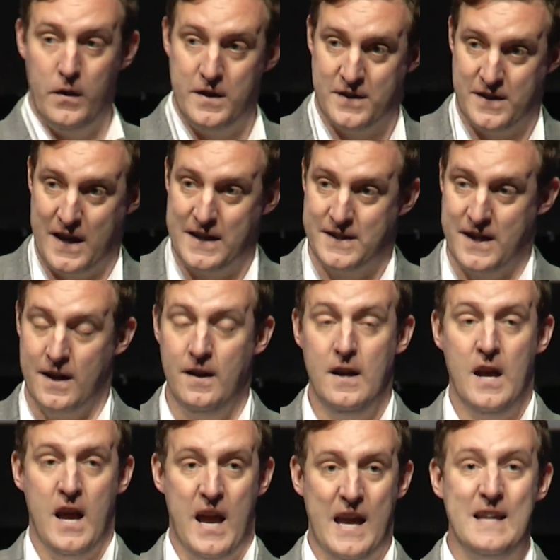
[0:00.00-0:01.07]
this data
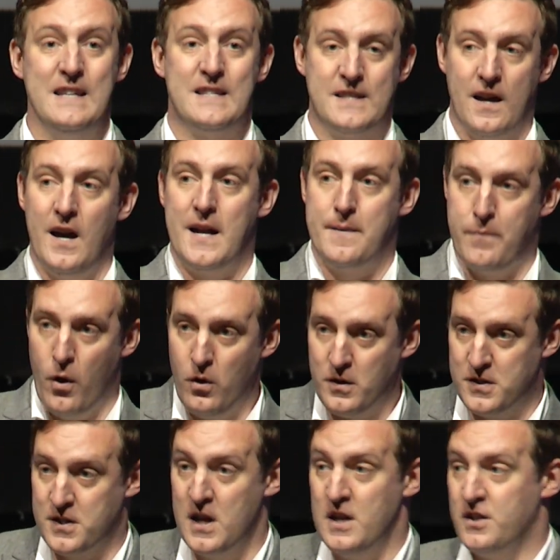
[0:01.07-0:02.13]
inside a
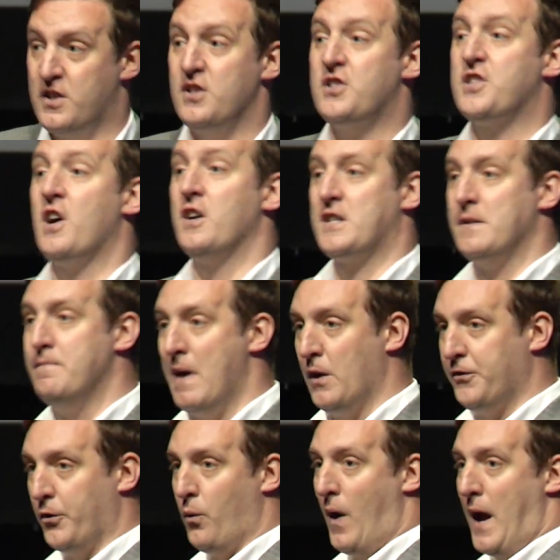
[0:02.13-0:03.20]
box, just start to
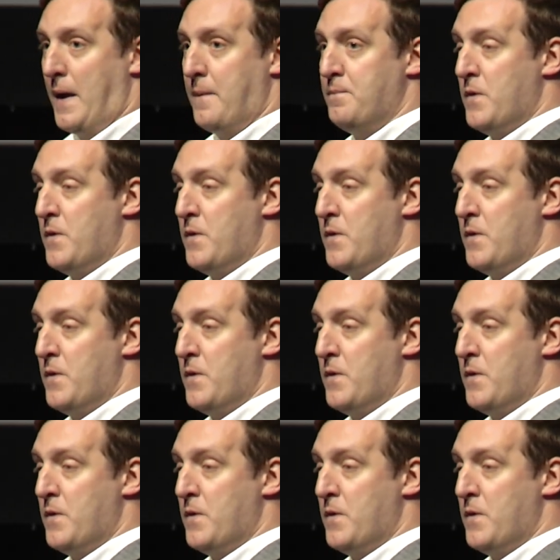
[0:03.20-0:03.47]
melt away.